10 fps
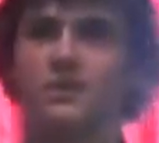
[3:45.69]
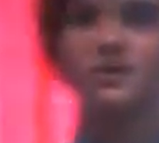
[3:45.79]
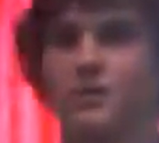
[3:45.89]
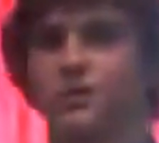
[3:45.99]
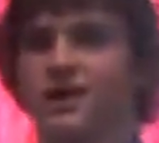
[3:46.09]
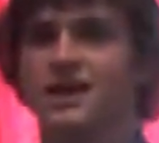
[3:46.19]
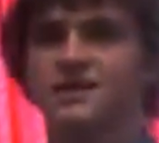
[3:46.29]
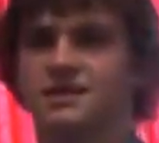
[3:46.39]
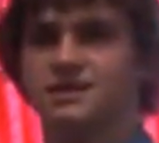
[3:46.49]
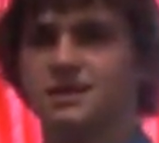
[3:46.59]
your
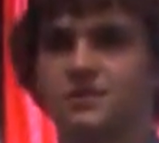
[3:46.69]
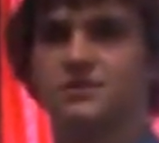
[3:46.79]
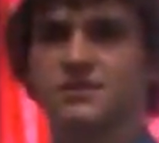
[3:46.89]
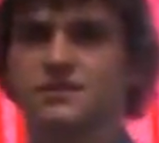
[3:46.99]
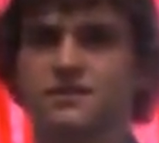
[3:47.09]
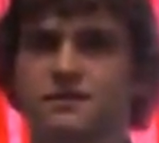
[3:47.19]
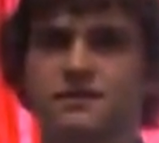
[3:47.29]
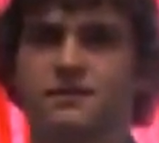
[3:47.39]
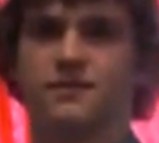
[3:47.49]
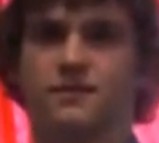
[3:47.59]
relationships,
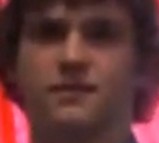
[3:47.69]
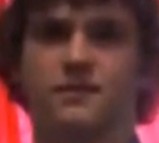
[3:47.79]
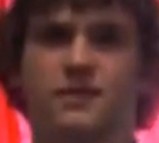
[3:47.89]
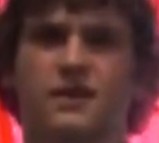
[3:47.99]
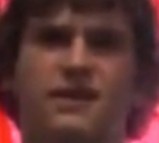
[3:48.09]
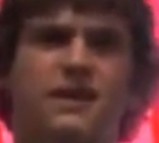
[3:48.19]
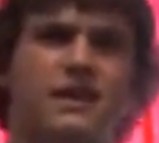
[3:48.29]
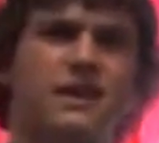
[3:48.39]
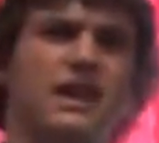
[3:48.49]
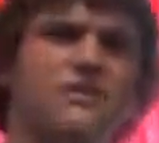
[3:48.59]

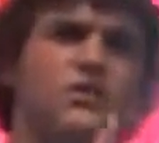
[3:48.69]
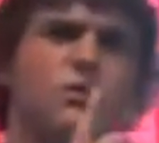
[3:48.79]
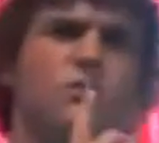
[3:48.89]
and even your